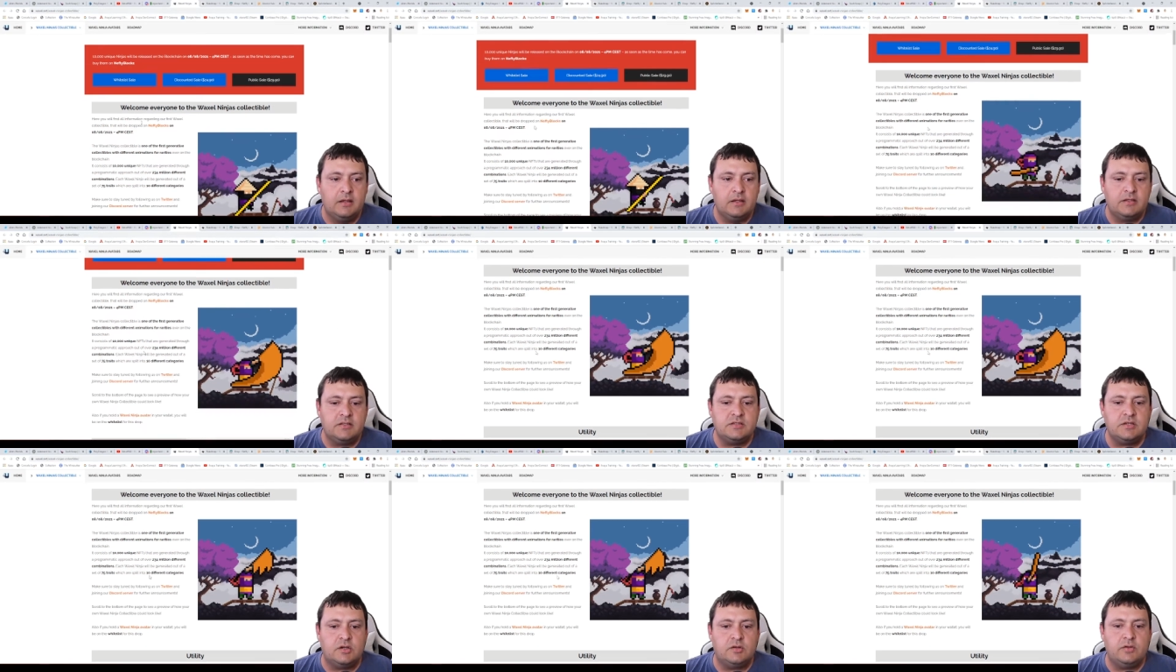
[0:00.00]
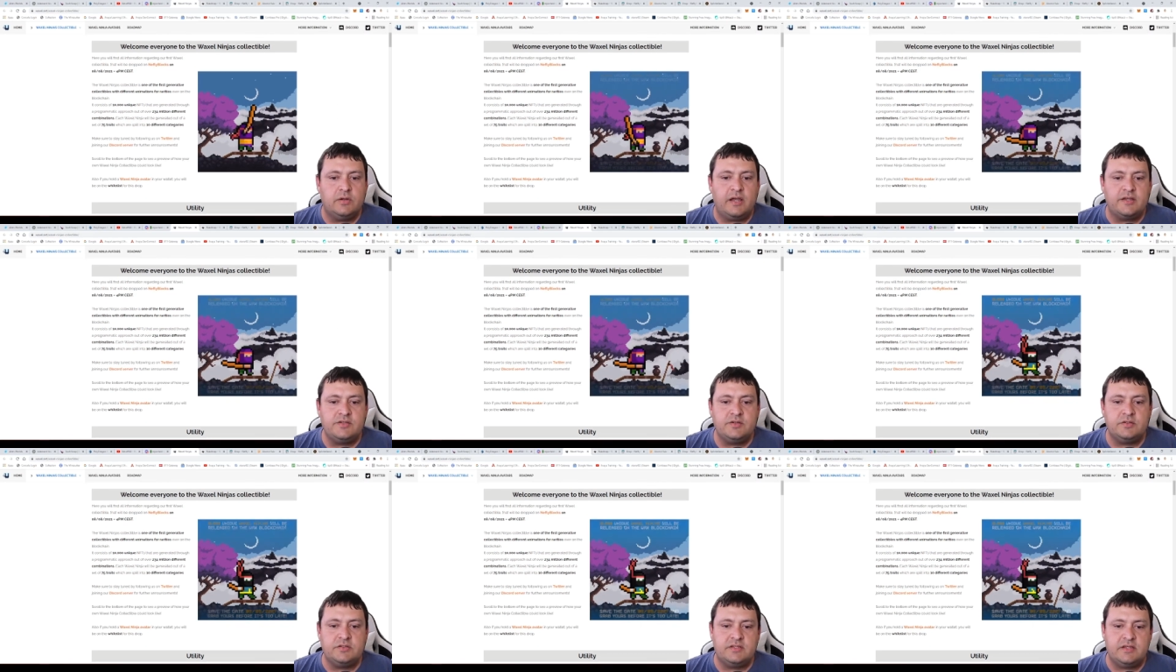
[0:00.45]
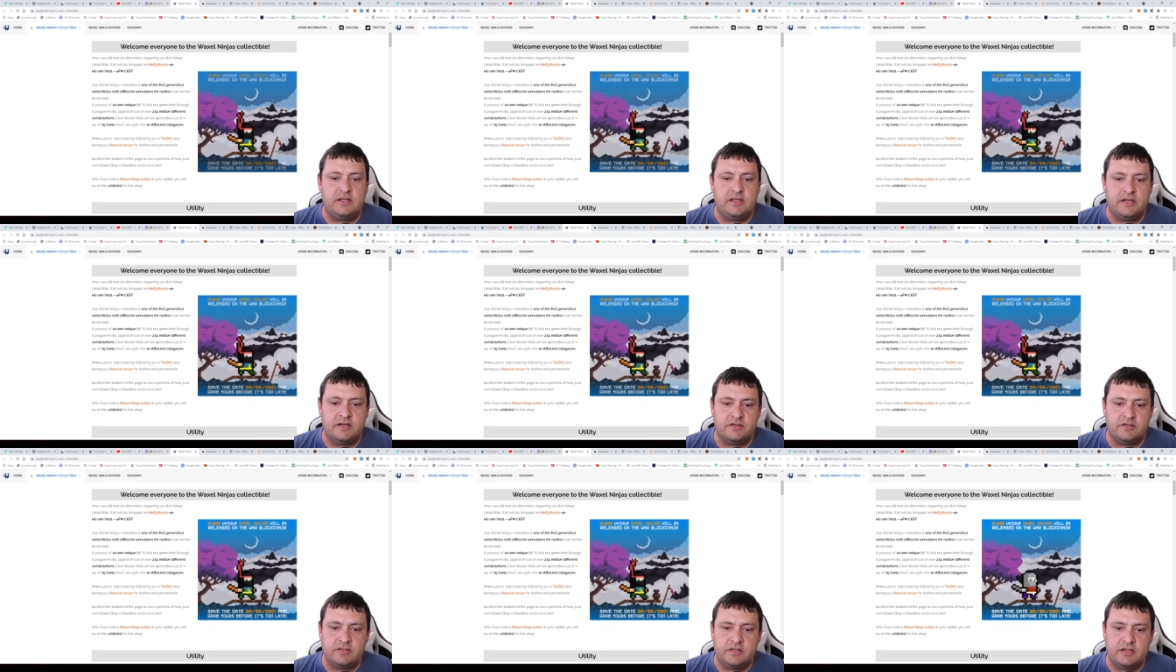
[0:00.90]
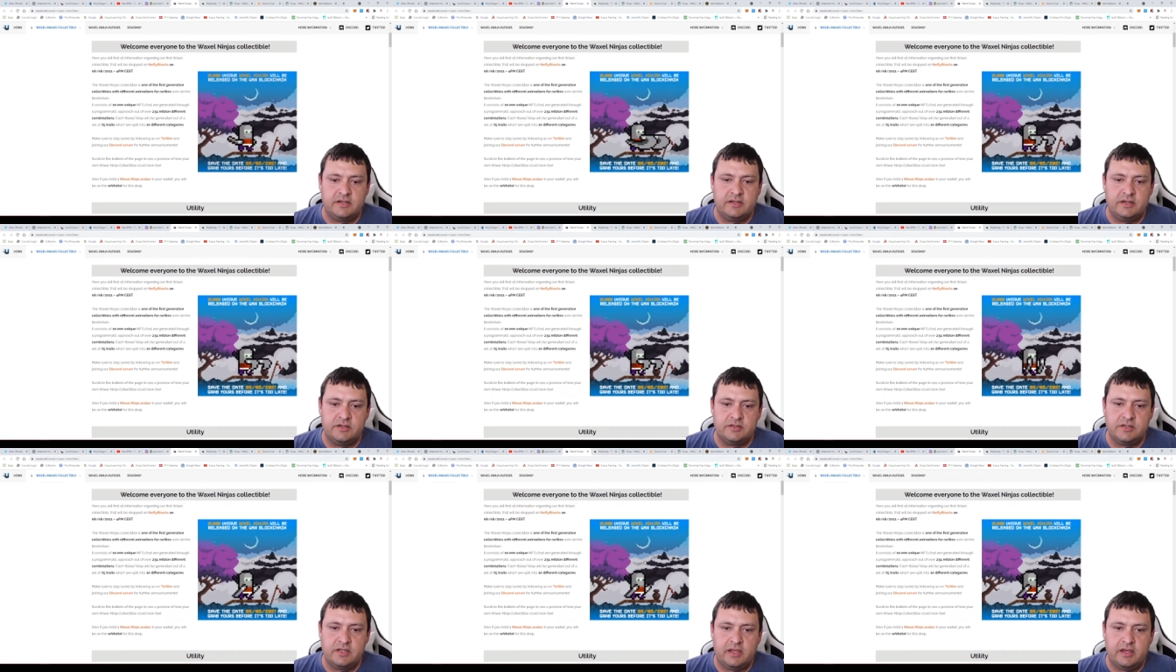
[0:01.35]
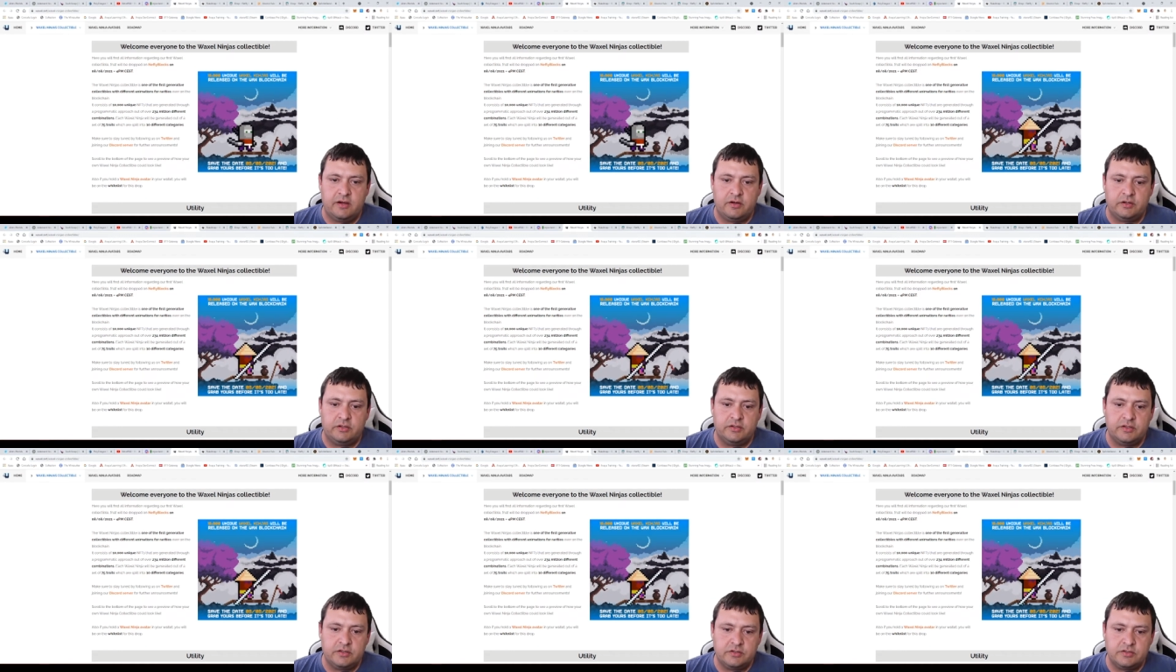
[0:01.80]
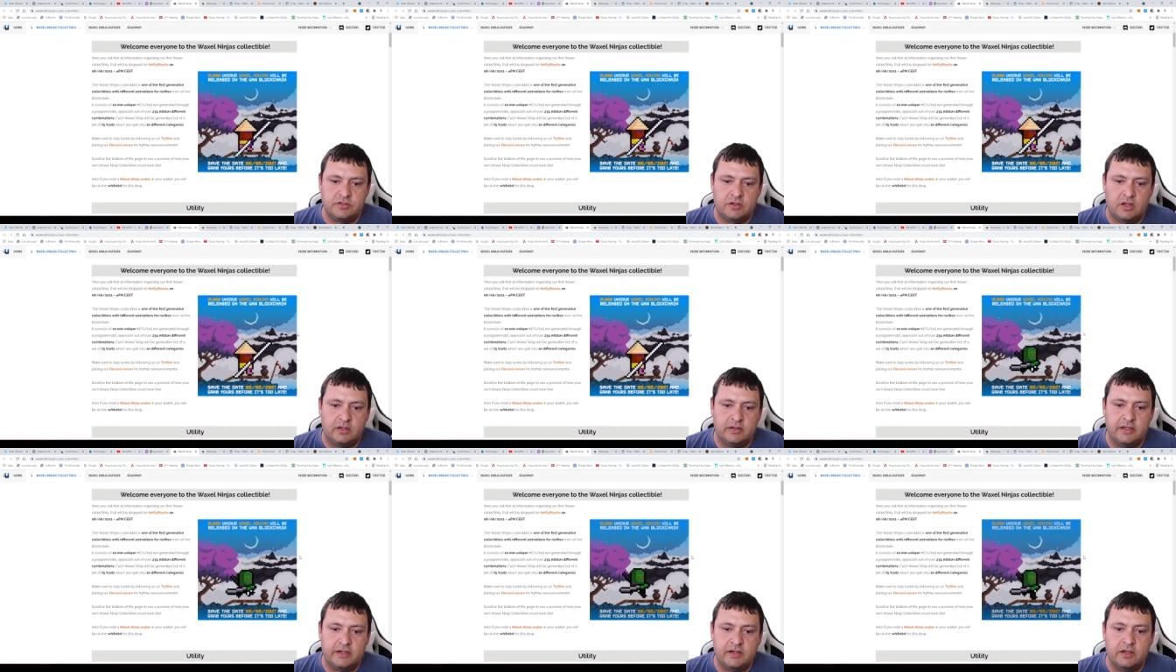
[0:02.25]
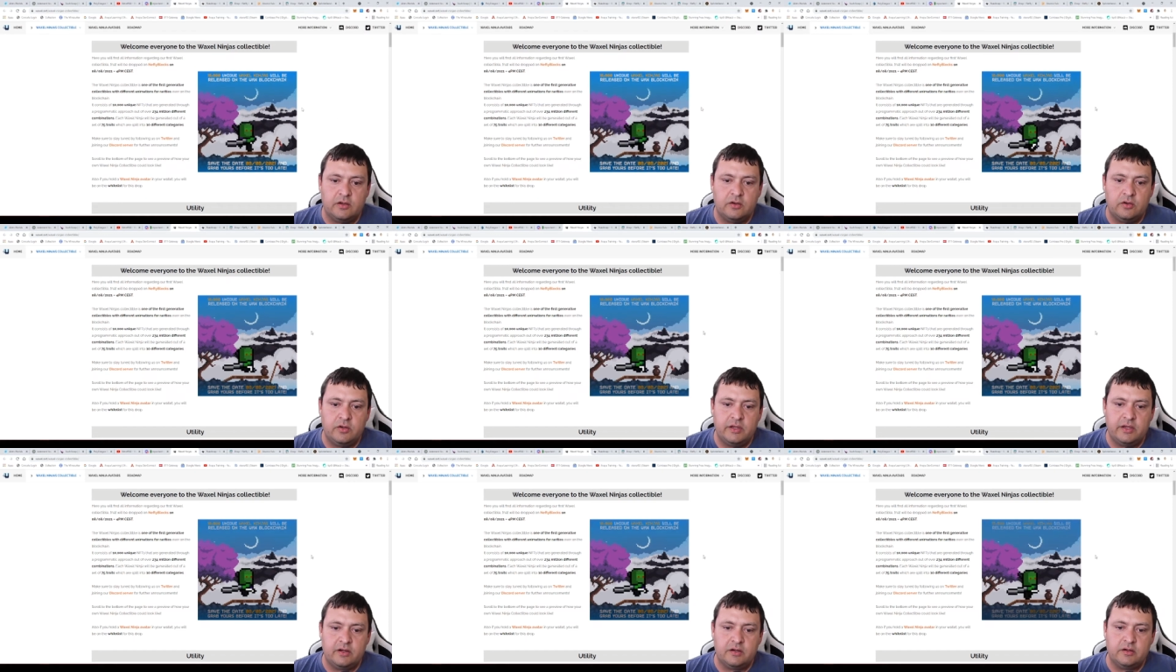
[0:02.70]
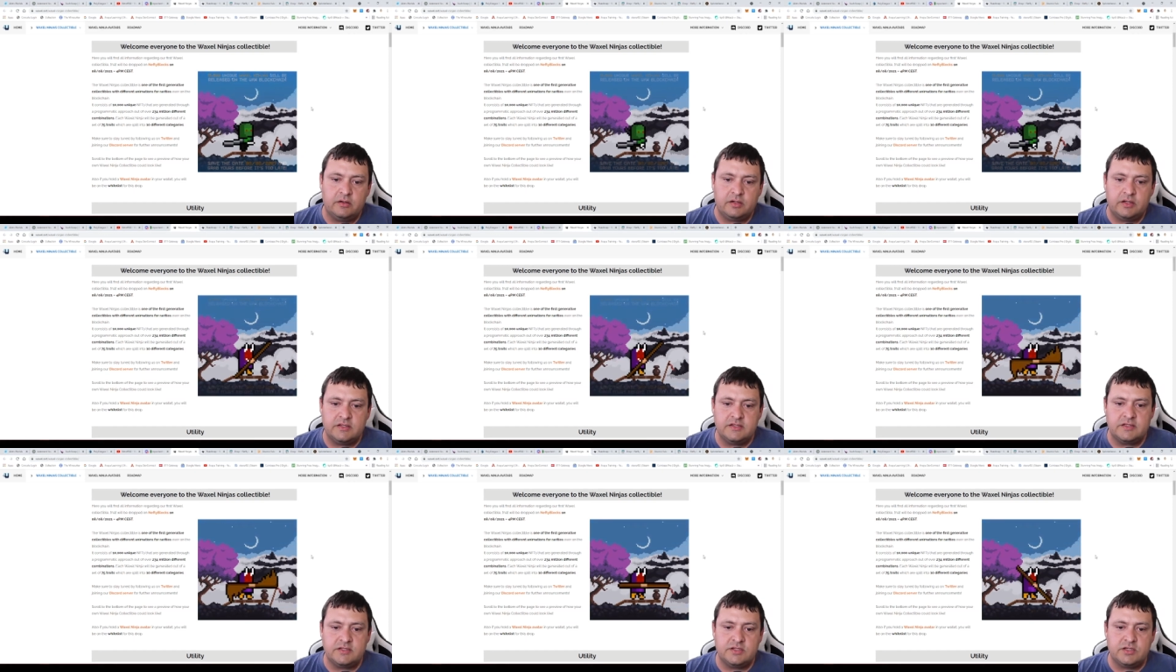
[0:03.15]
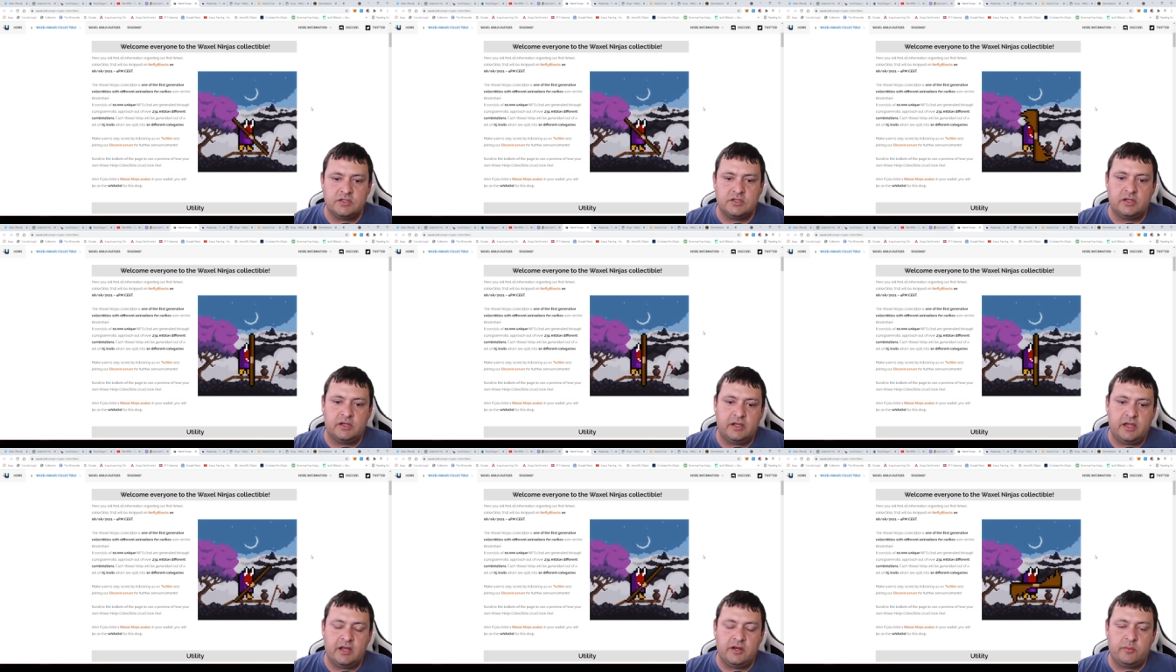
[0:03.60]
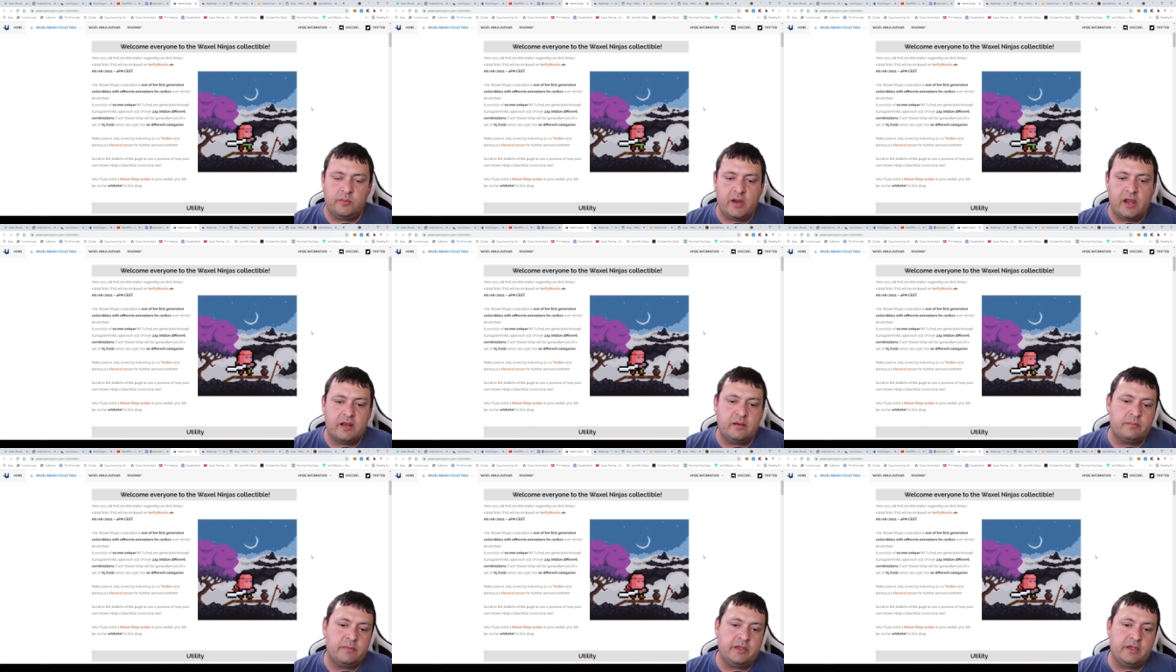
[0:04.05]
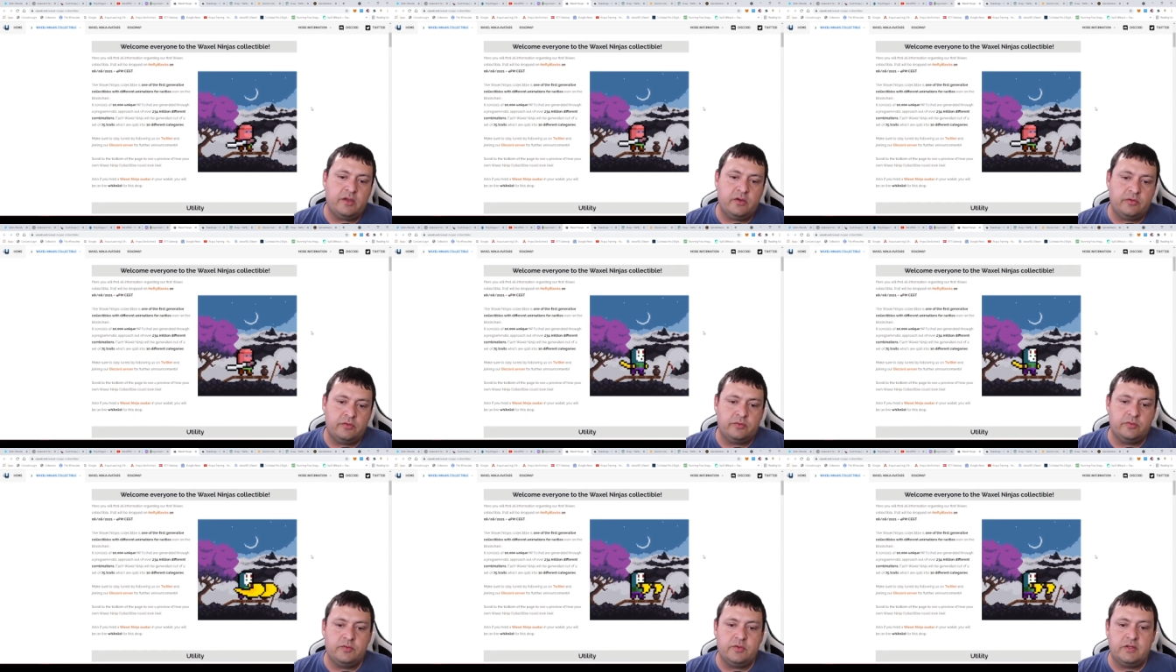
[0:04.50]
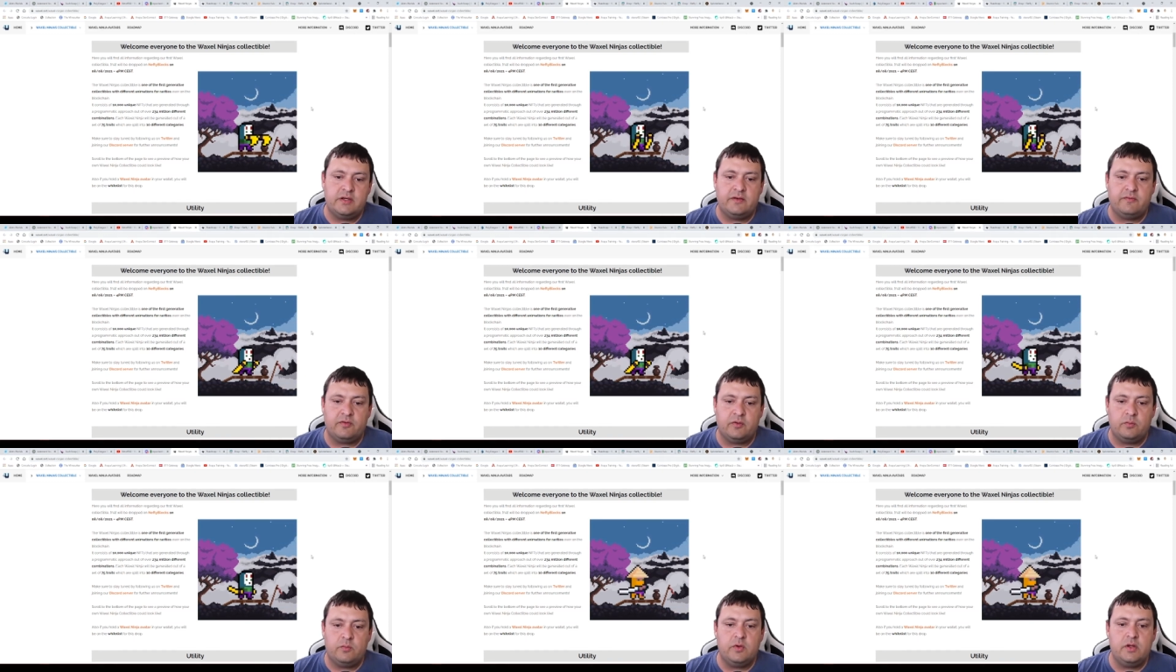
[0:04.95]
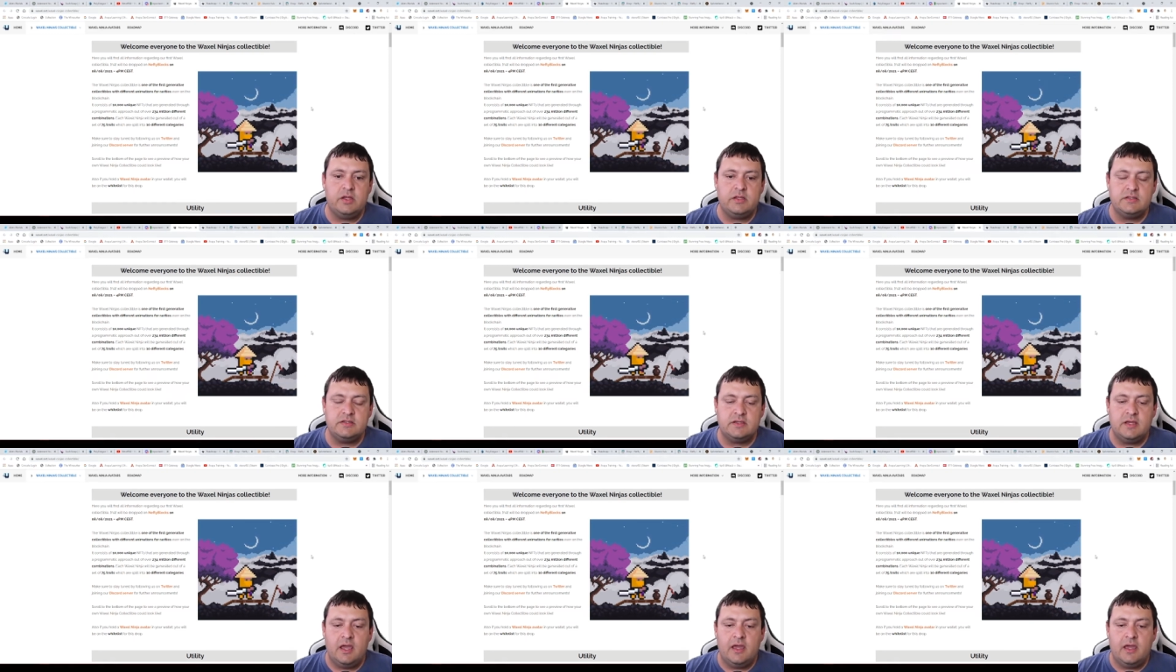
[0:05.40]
So as you can see, here's the here's the characters. I'll let it go here because it's just going to kind of randomly go through the different ones.